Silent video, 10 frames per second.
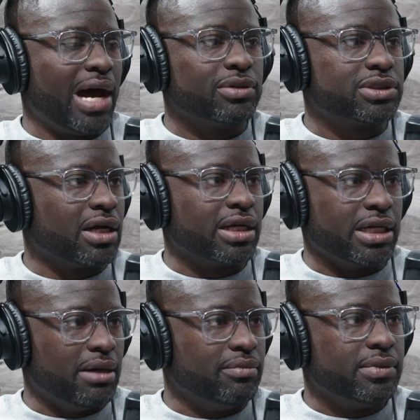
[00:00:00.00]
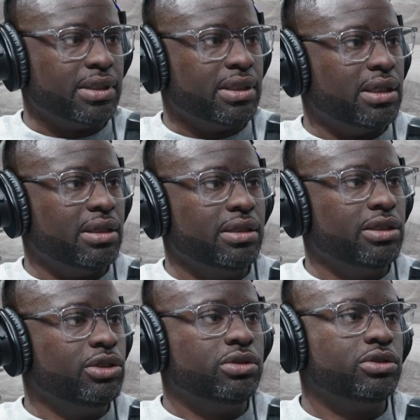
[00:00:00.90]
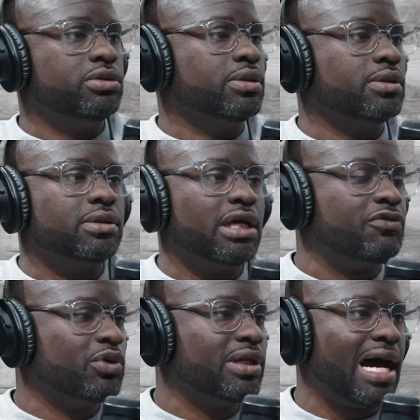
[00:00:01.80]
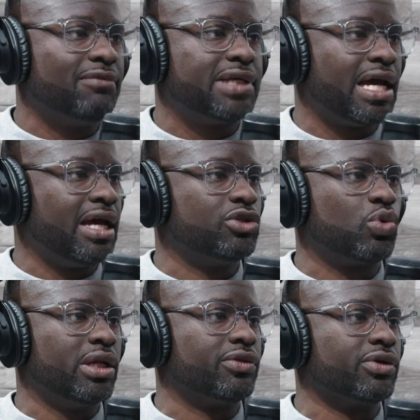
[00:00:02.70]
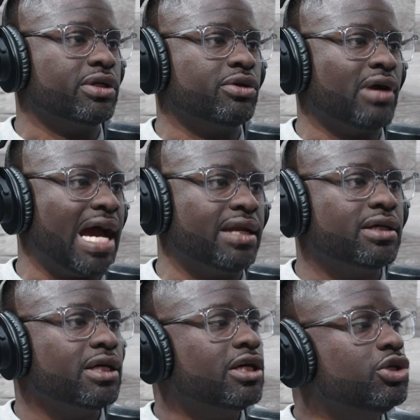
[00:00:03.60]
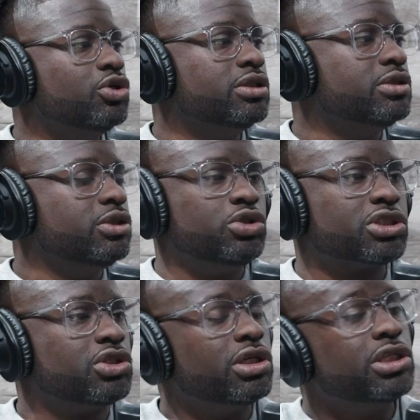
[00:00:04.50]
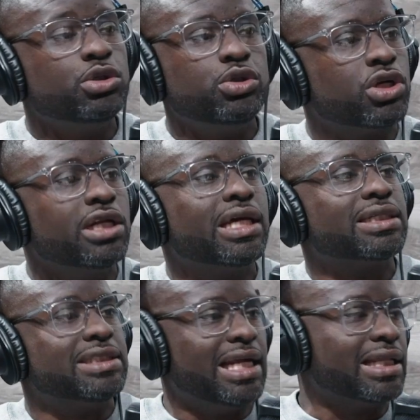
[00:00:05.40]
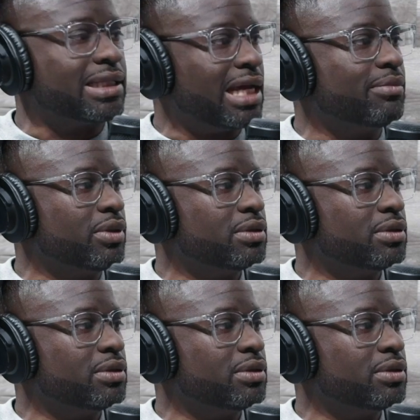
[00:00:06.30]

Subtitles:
I was starting up, if you didn't have 10, 20, 30 grand, you just couldn't get a seat at the table.